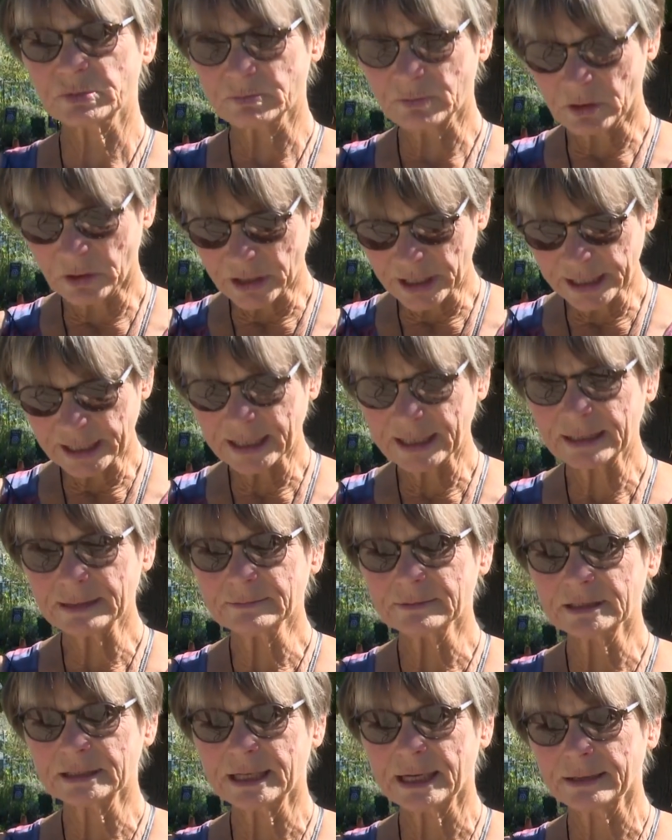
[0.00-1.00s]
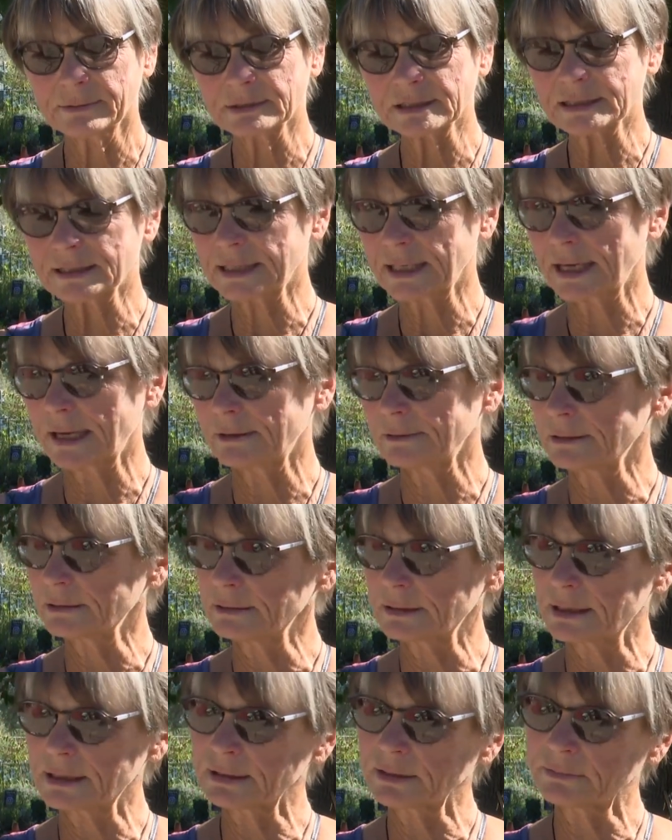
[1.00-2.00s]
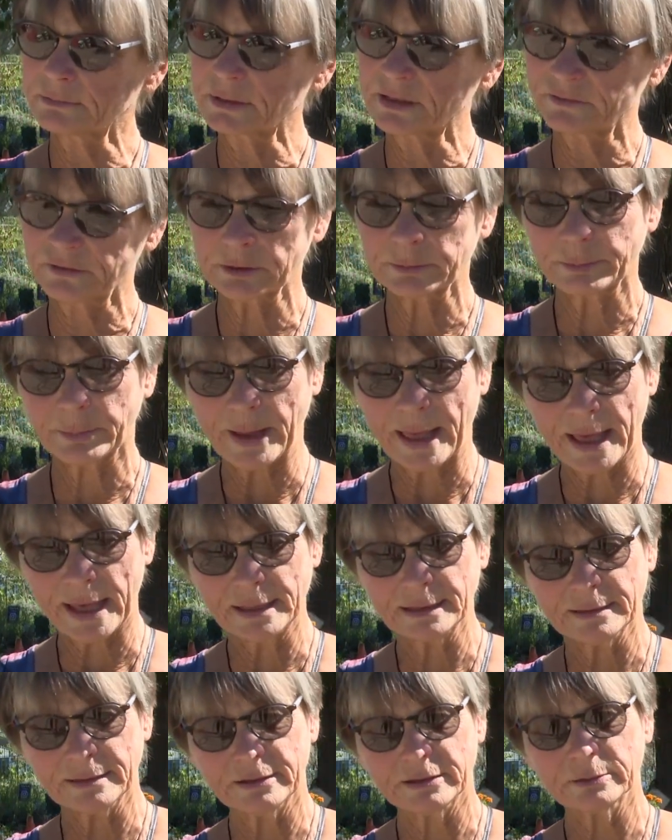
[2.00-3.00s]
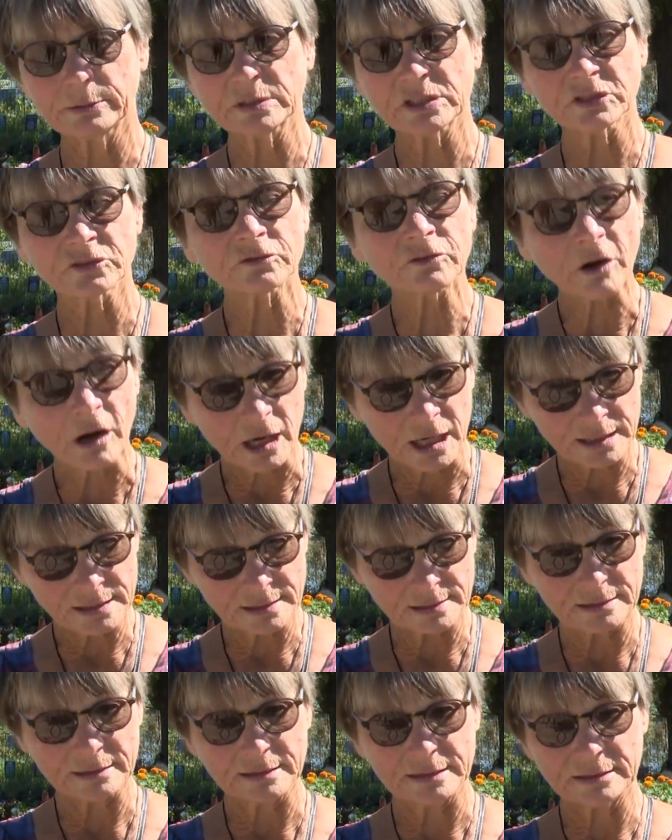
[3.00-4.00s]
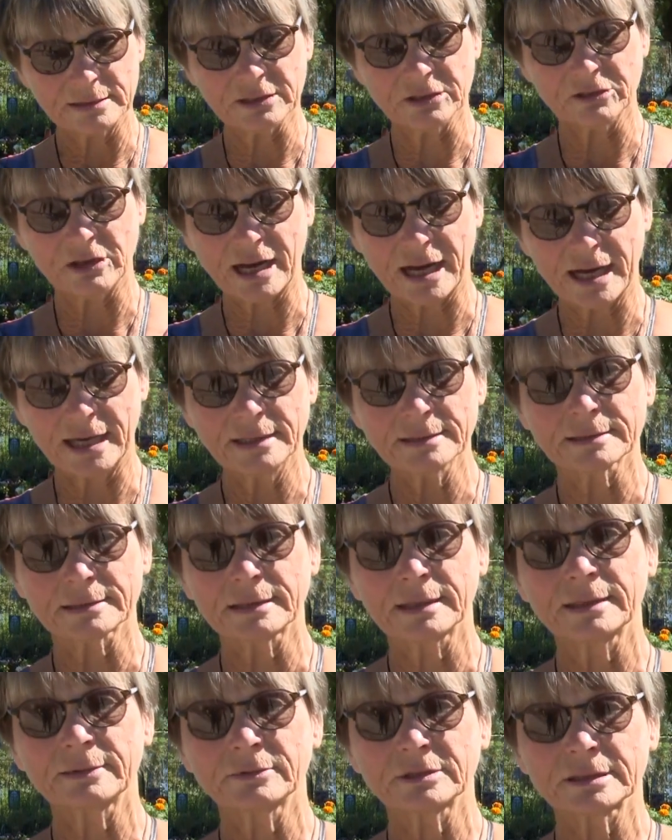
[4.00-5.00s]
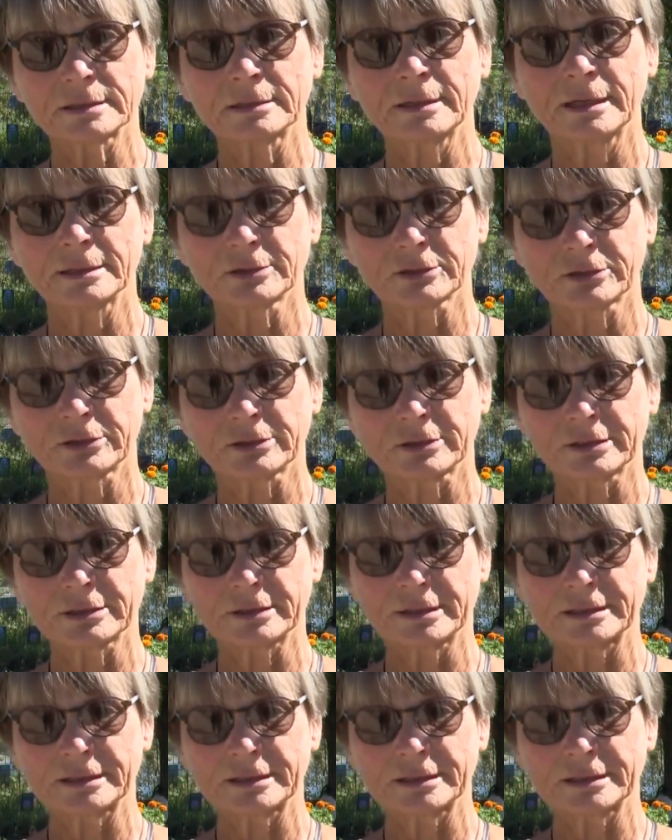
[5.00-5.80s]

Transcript: morning when I was down along the riverbed and there was frost on the grass. Snowbird Cindy